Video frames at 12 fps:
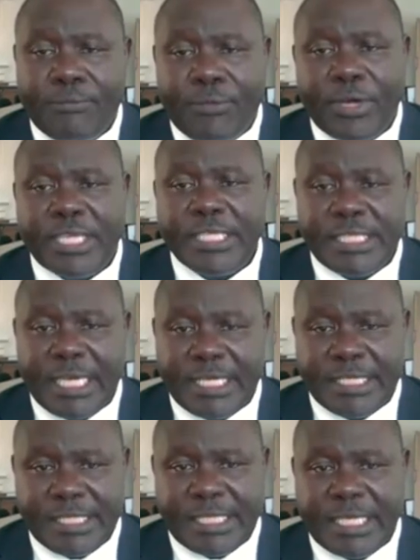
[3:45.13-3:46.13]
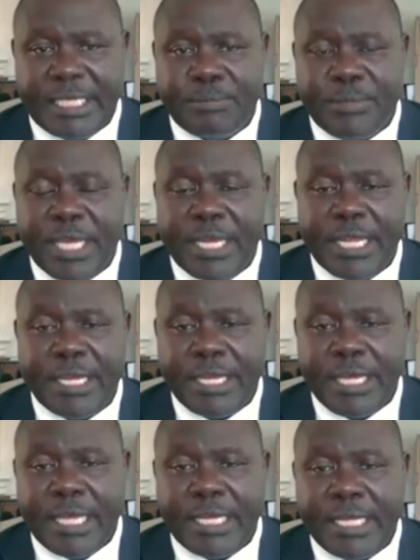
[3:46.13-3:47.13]
Four key challenges and be
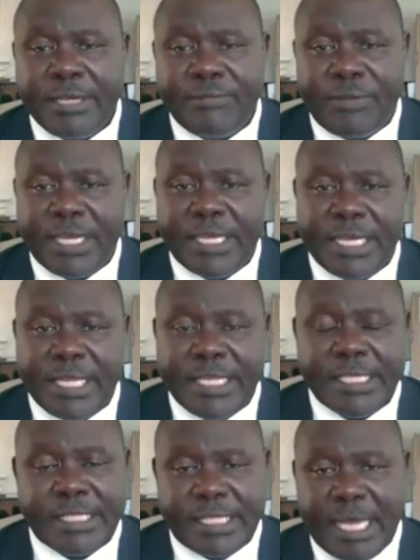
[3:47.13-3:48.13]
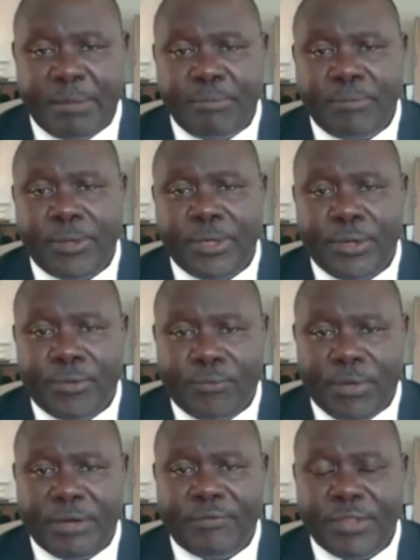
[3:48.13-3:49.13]
identified at this time,
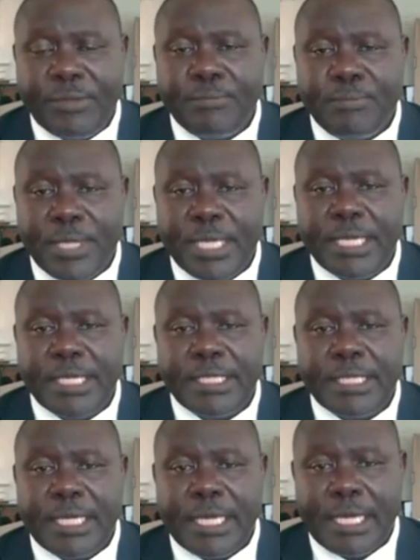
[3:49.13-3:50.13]
one of them being